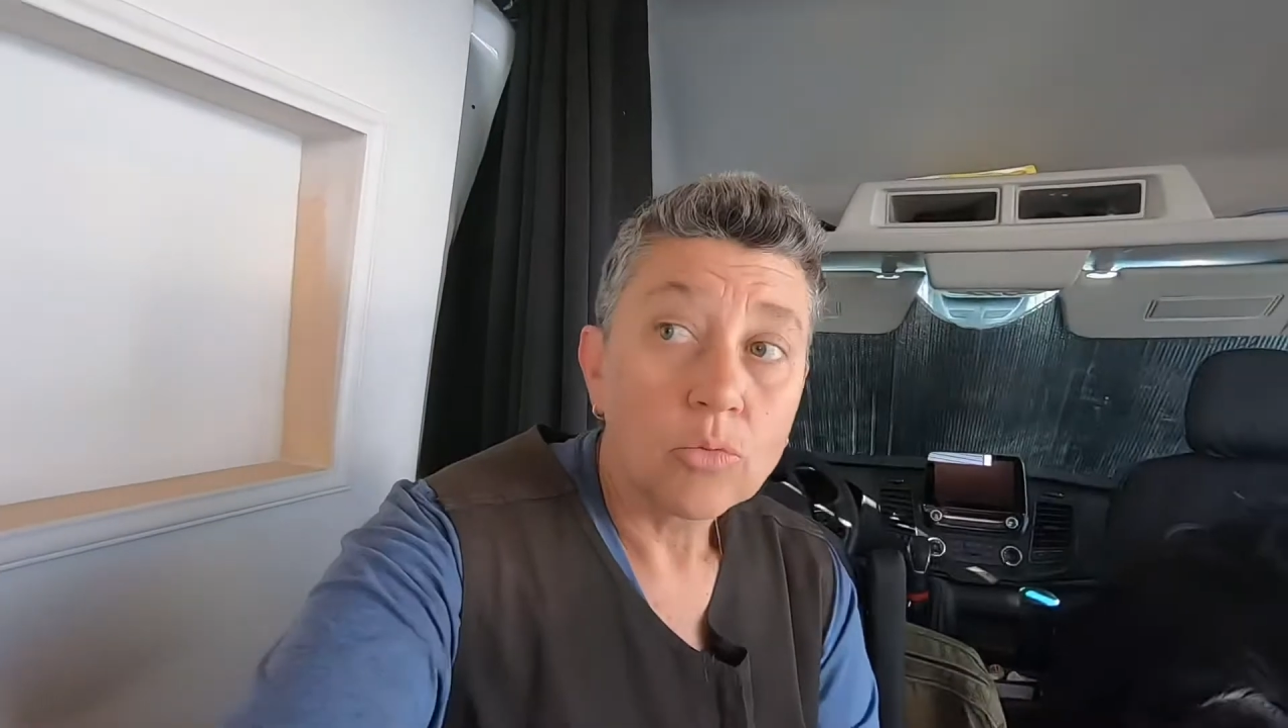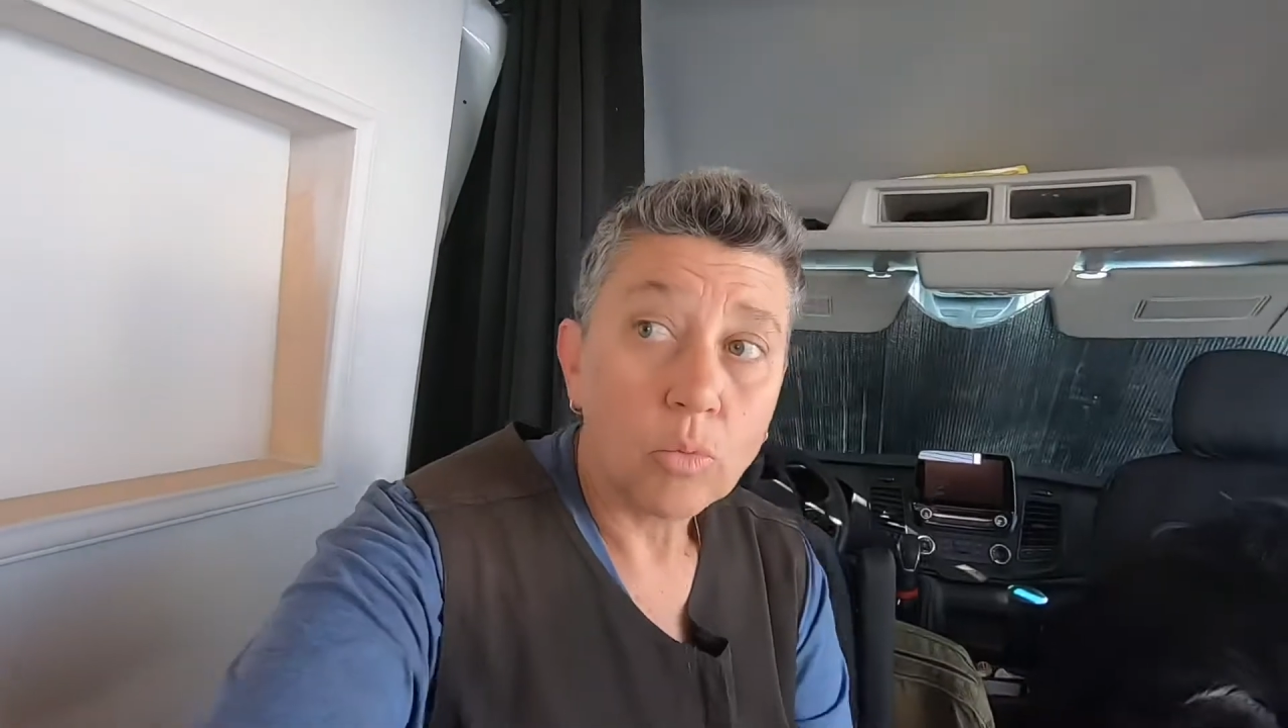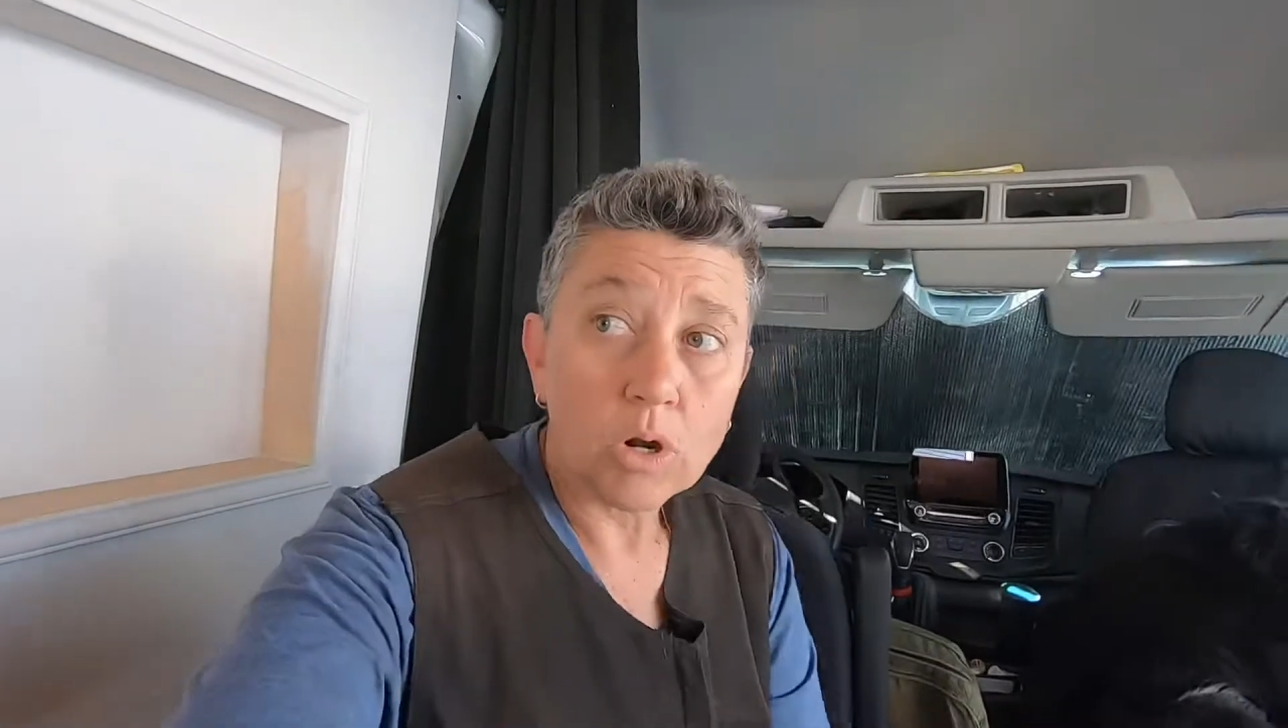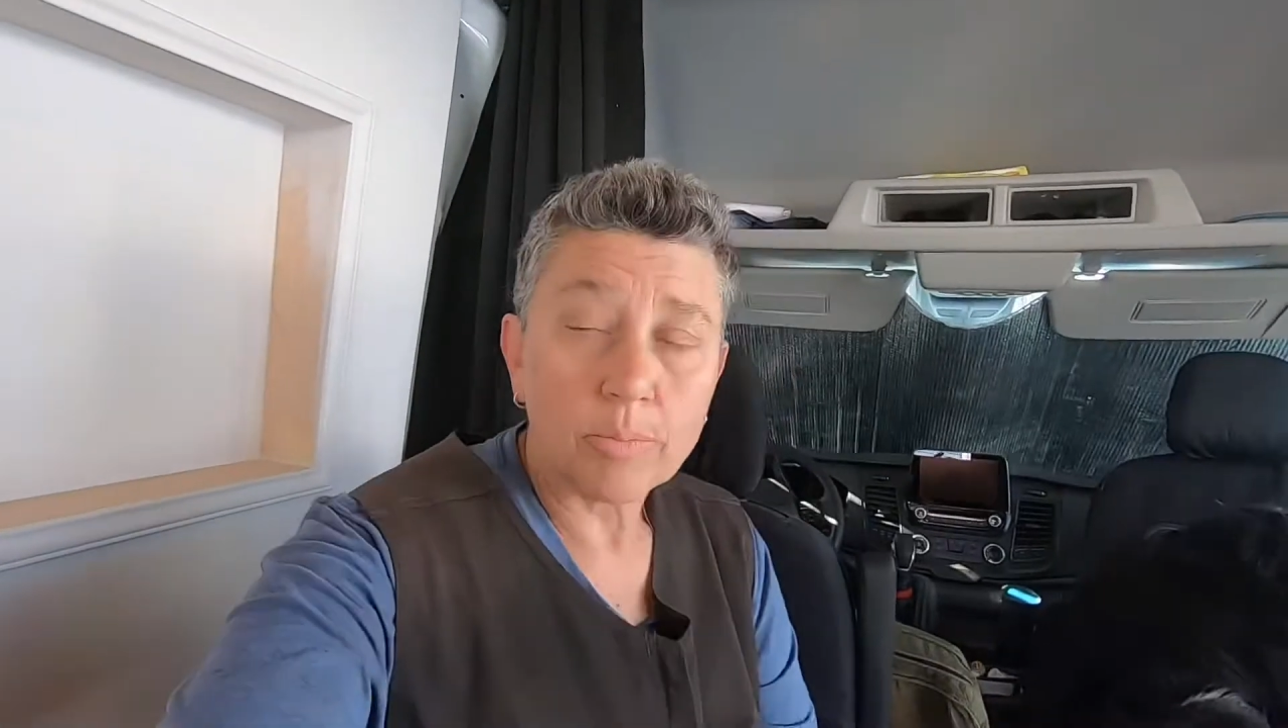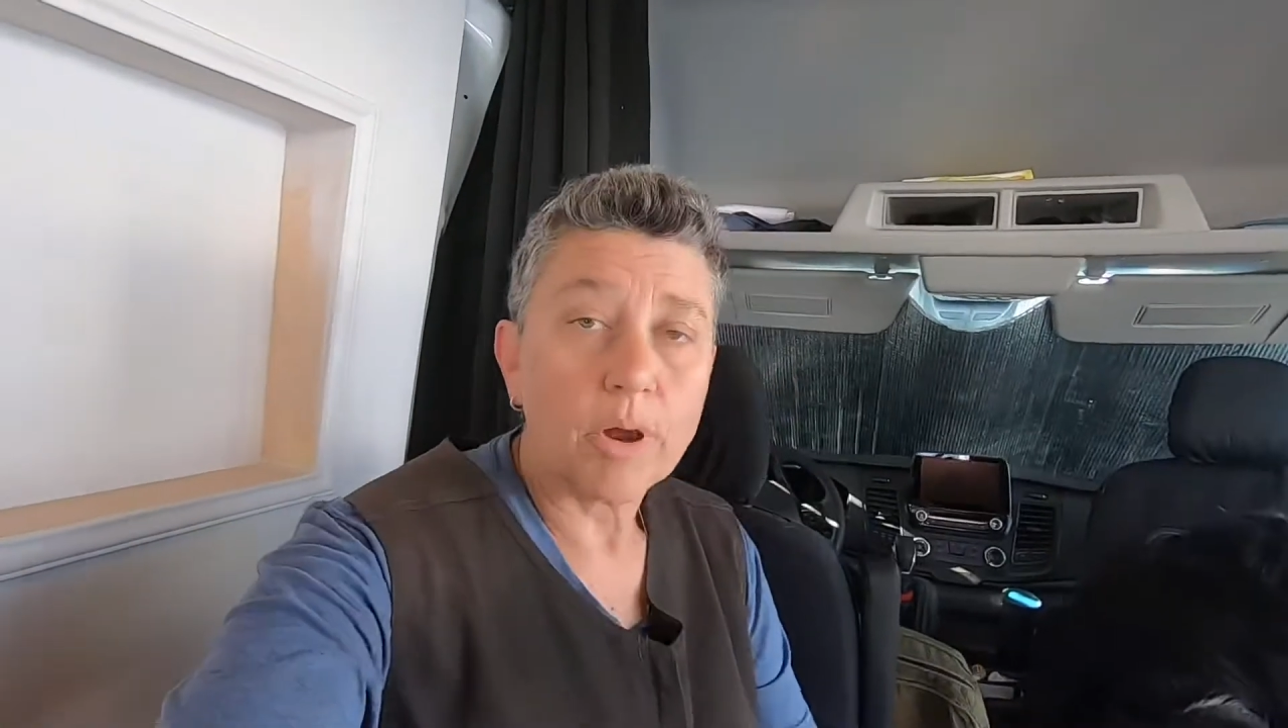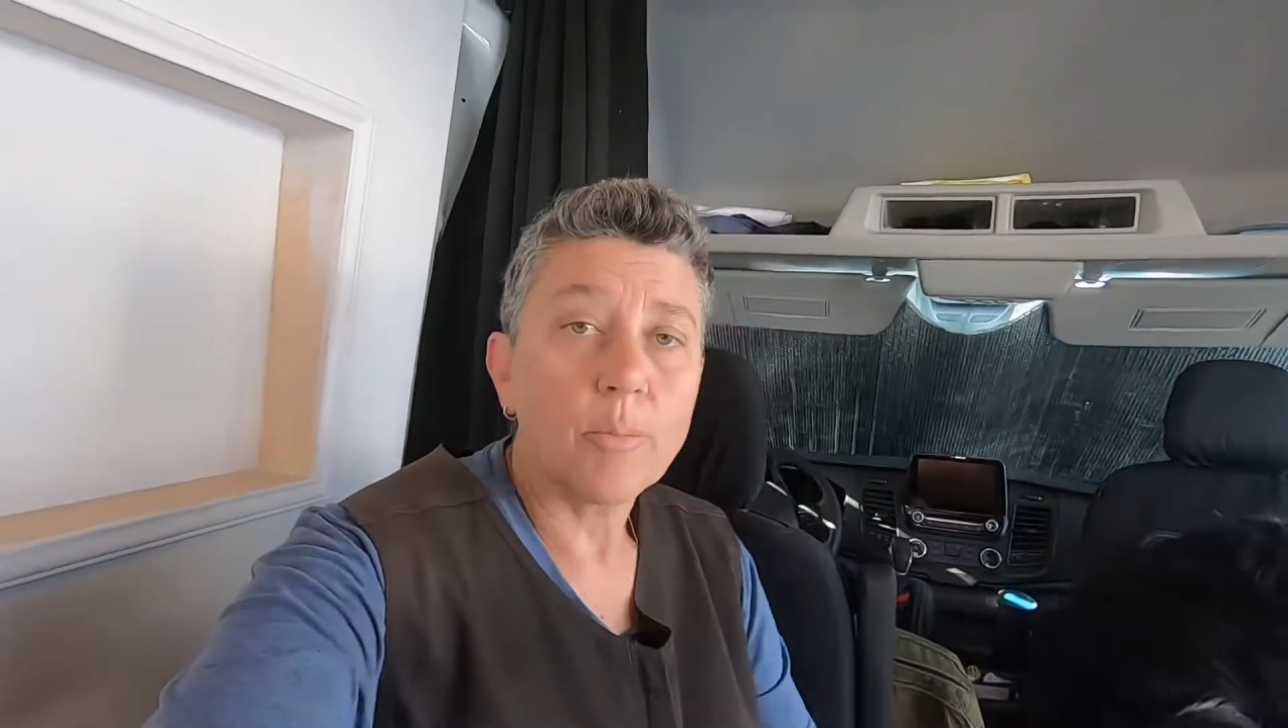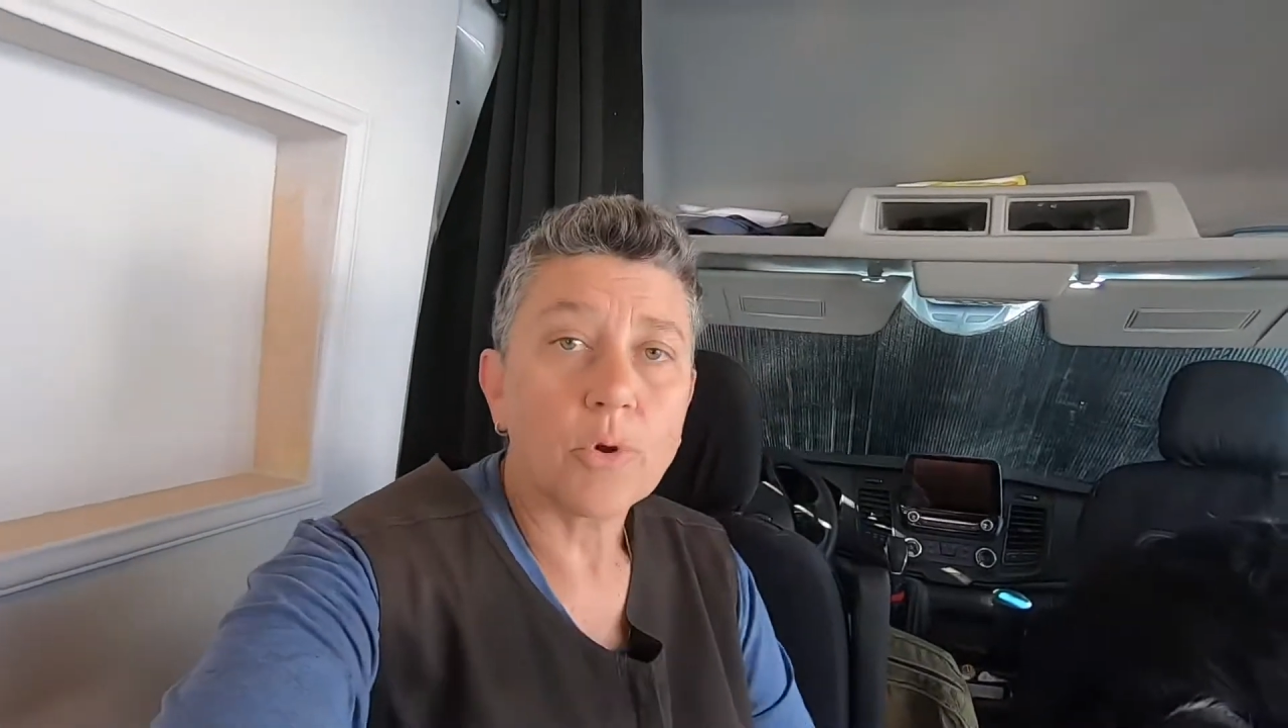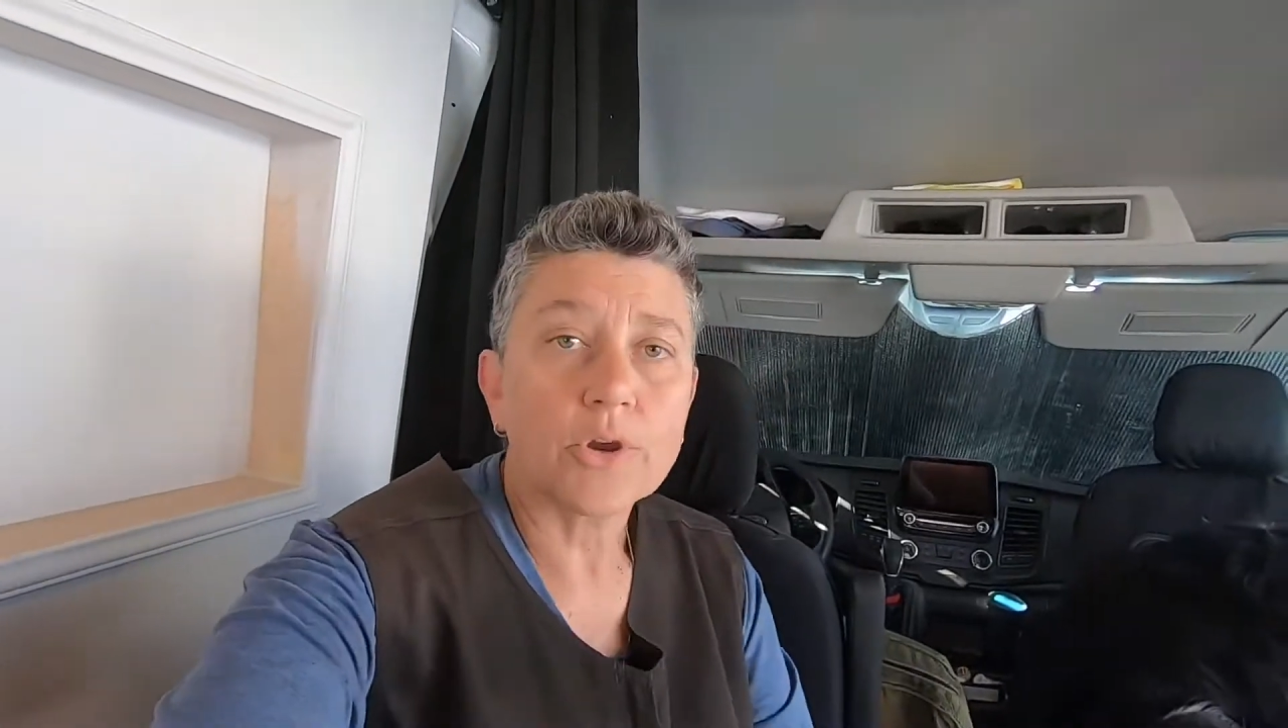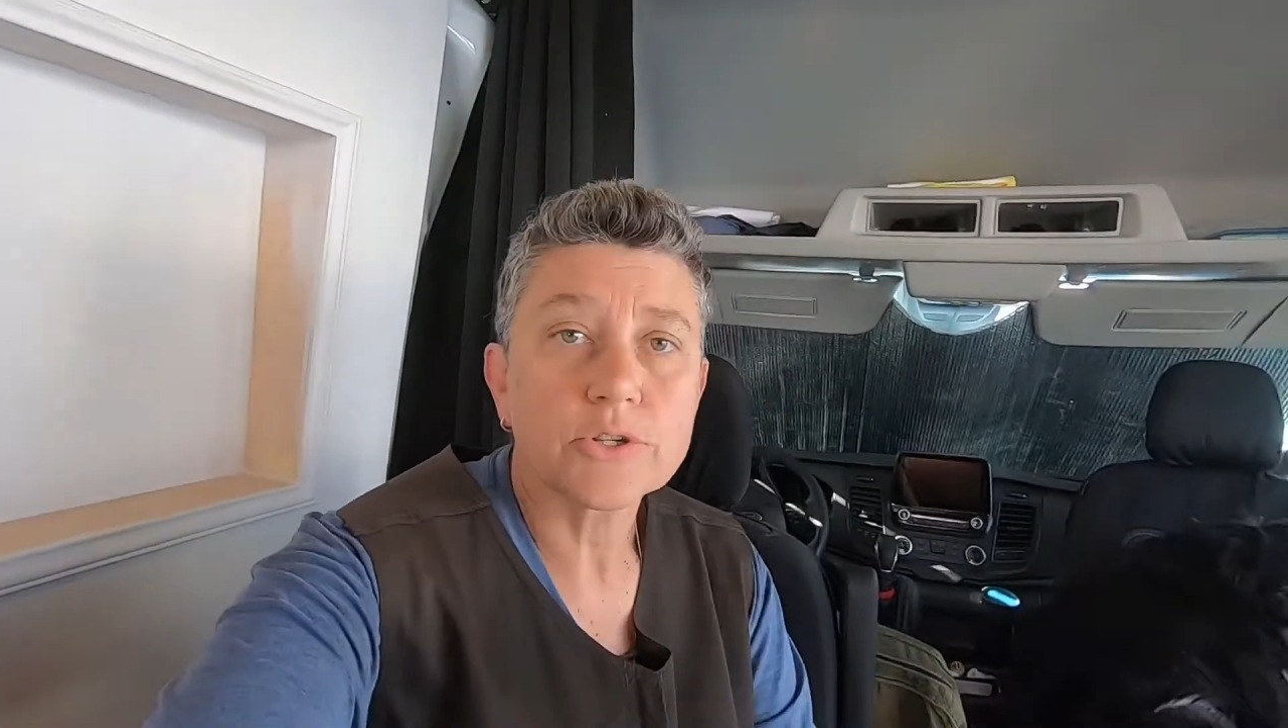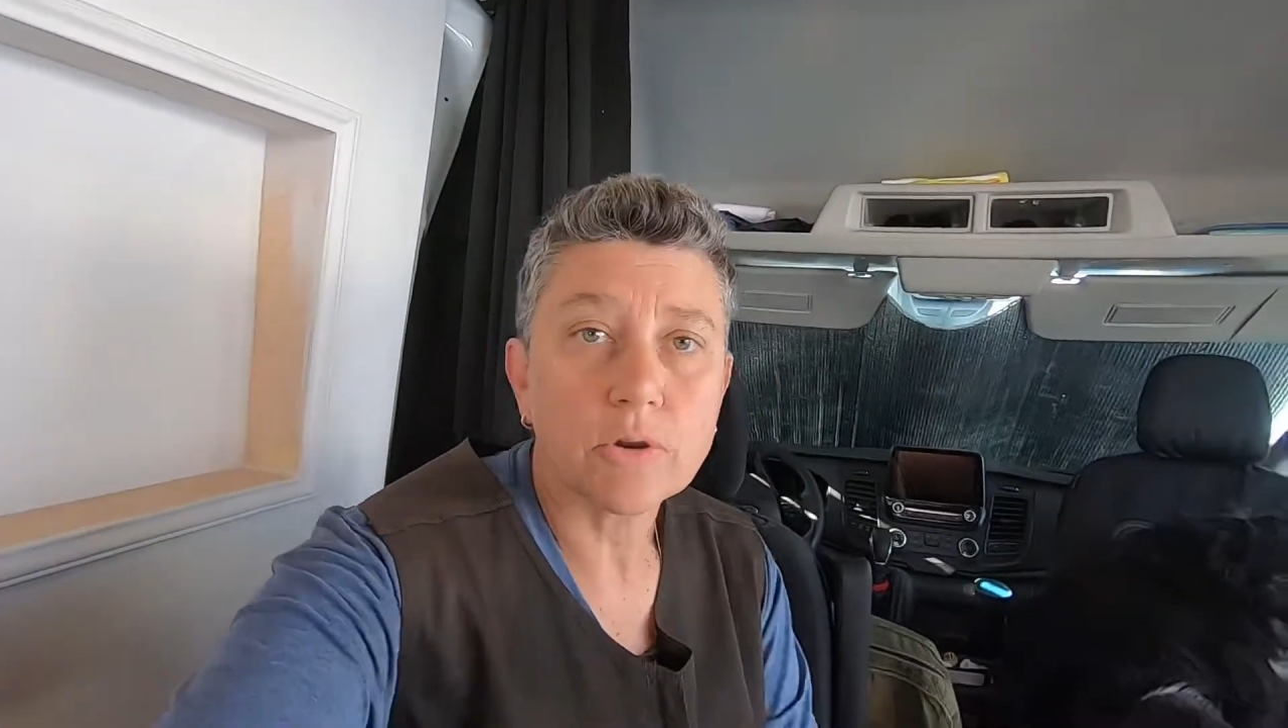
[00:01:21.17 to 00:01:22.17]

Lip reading: water pump works